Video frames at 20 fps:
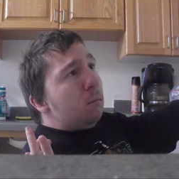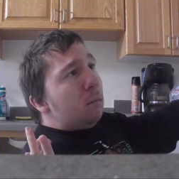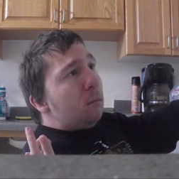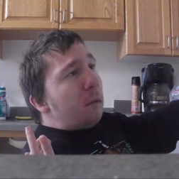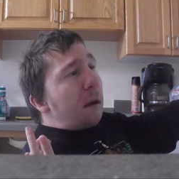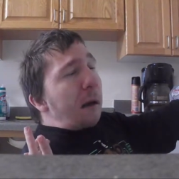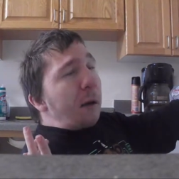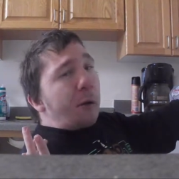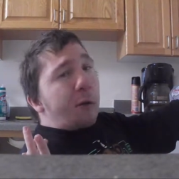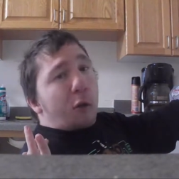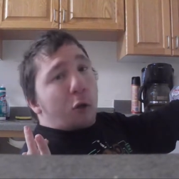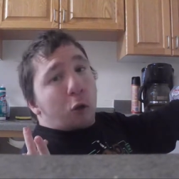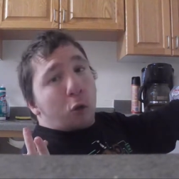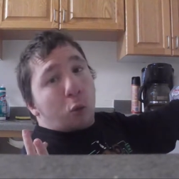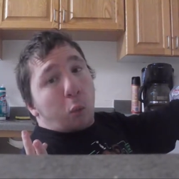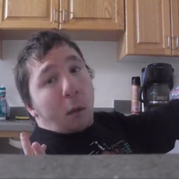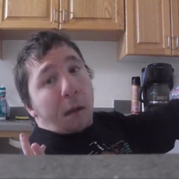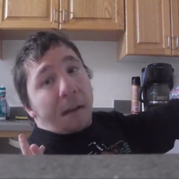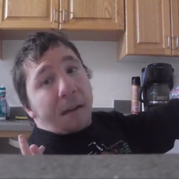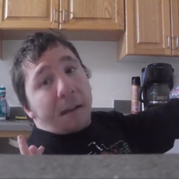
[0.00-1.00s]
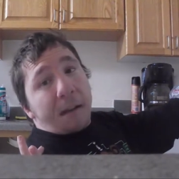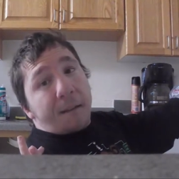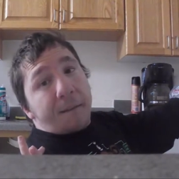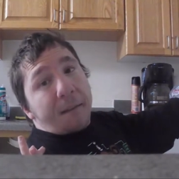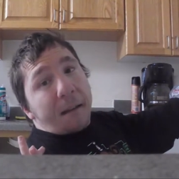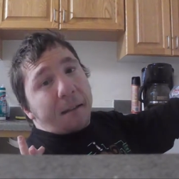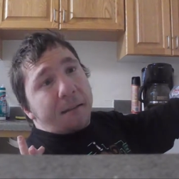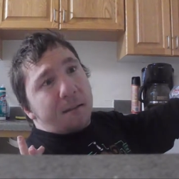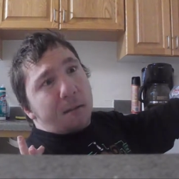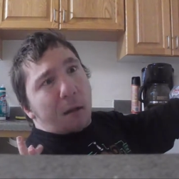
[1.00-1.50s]
I would lose weight and
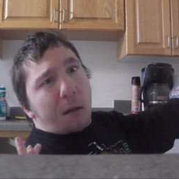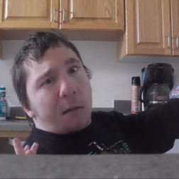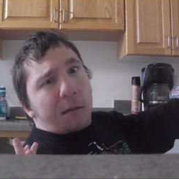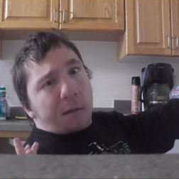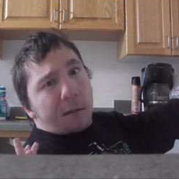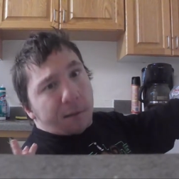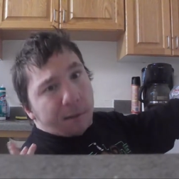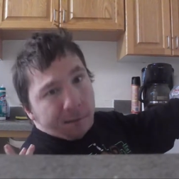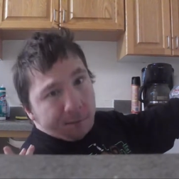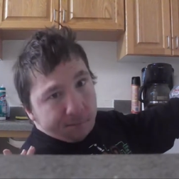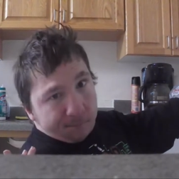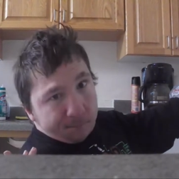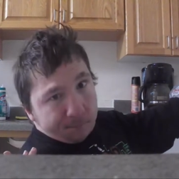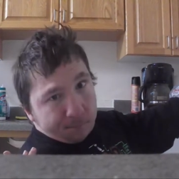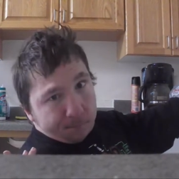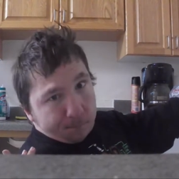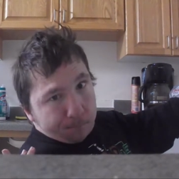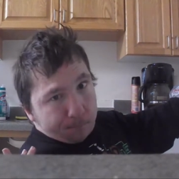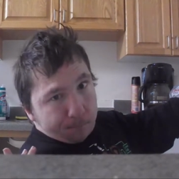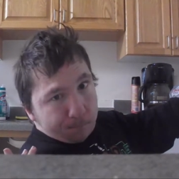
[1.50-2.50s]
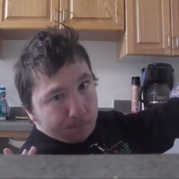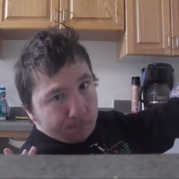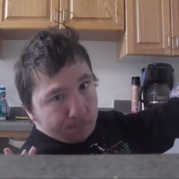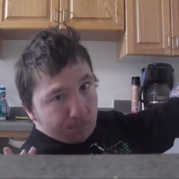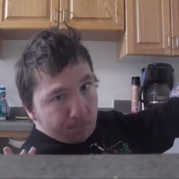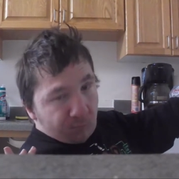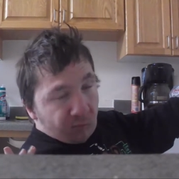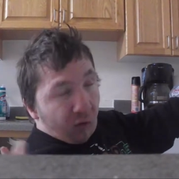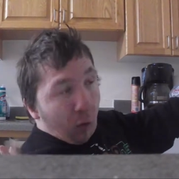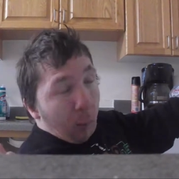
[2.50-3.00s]
that's not good.
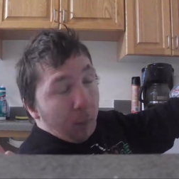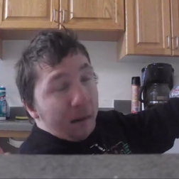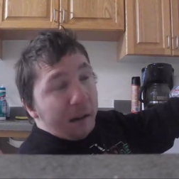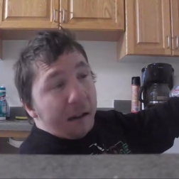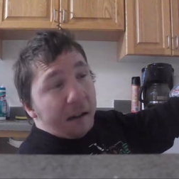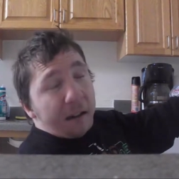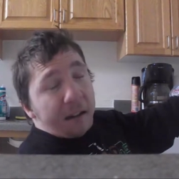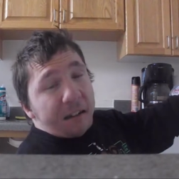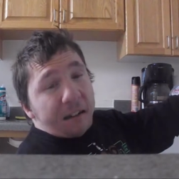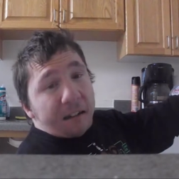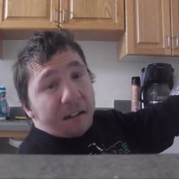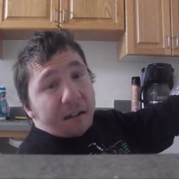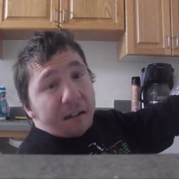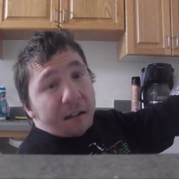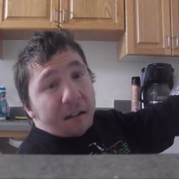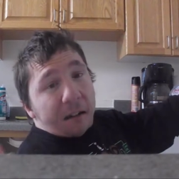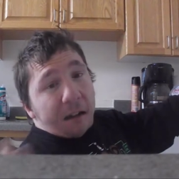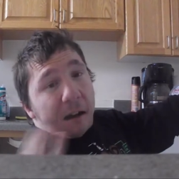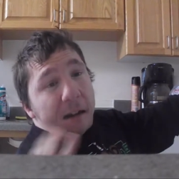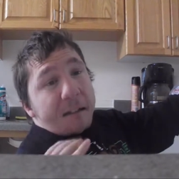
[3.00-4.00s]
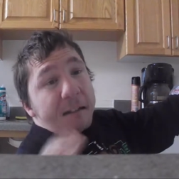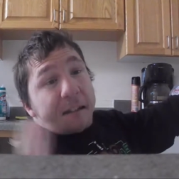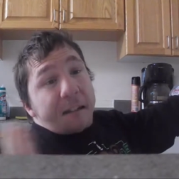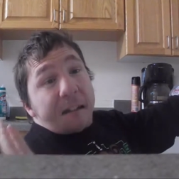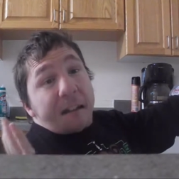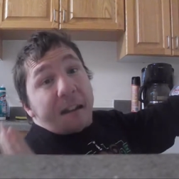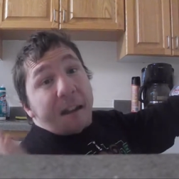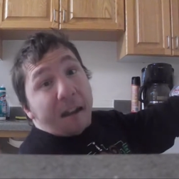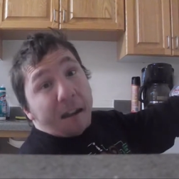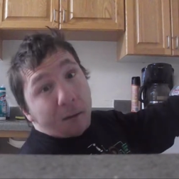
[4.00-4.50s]
For me, I
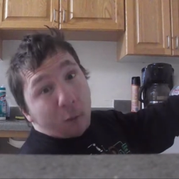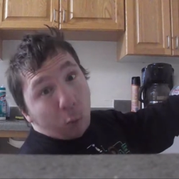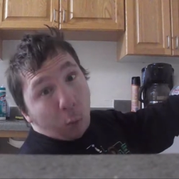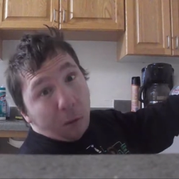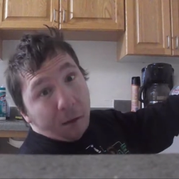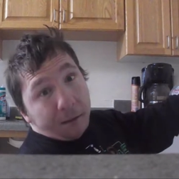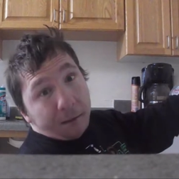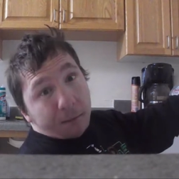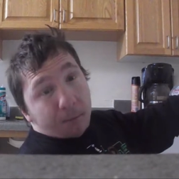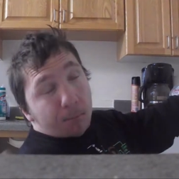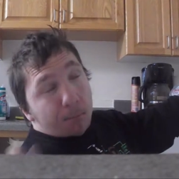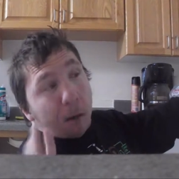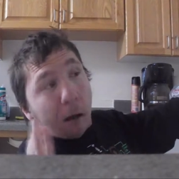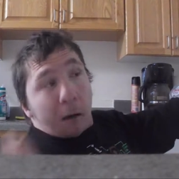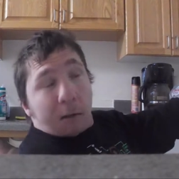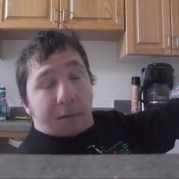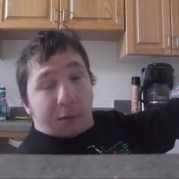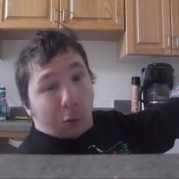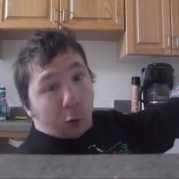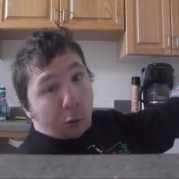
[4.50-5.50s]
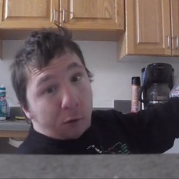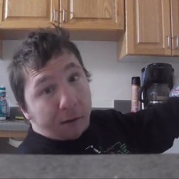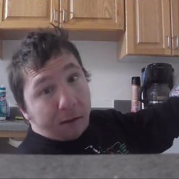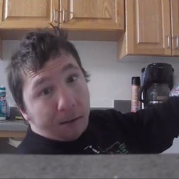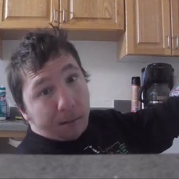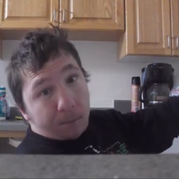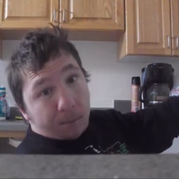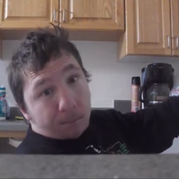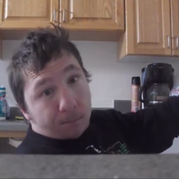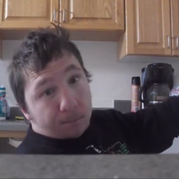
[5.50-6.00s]
need to gain weight, not lose
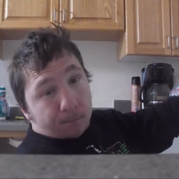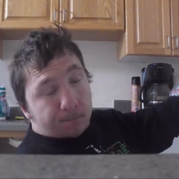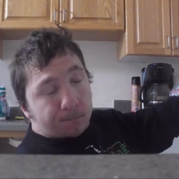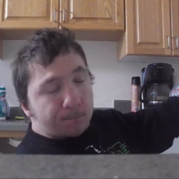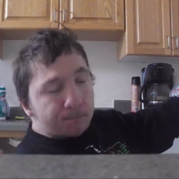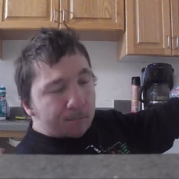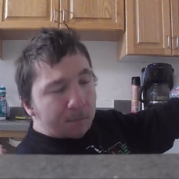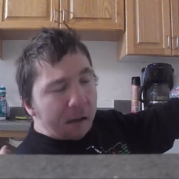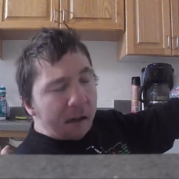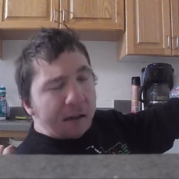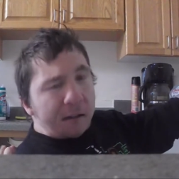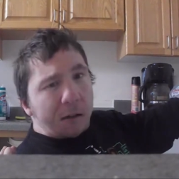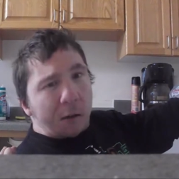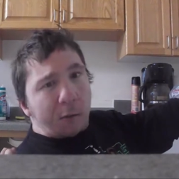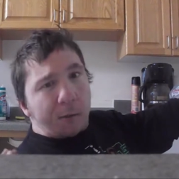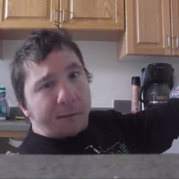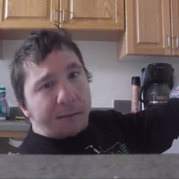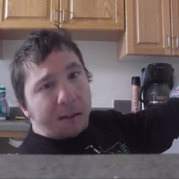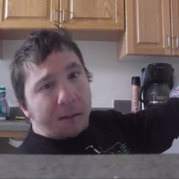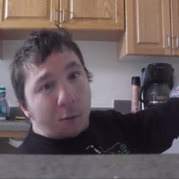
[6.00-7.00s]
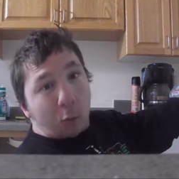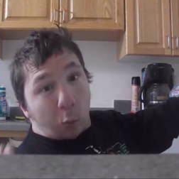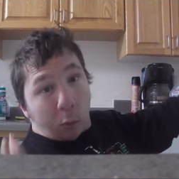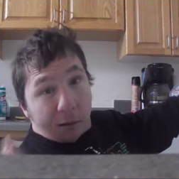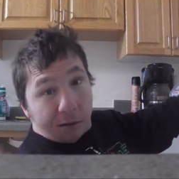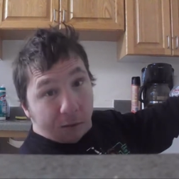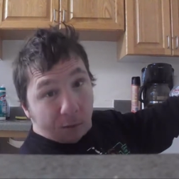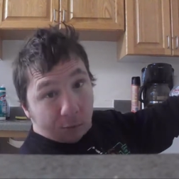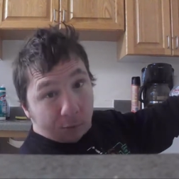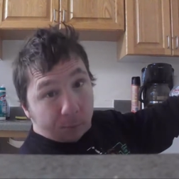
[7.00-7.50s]
it. I know it's kind of
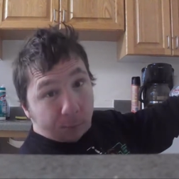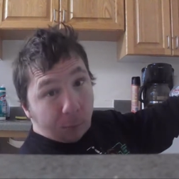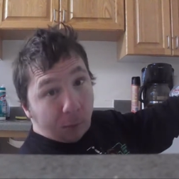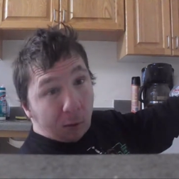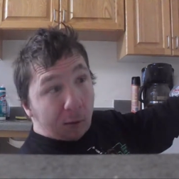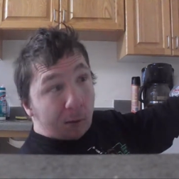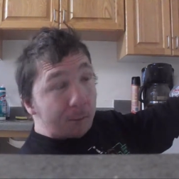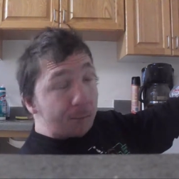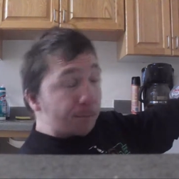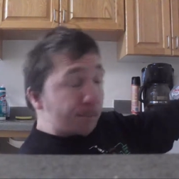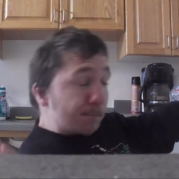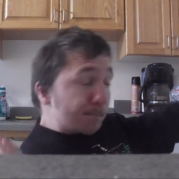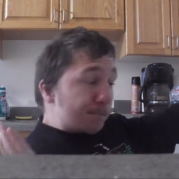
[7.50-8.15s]
weird, but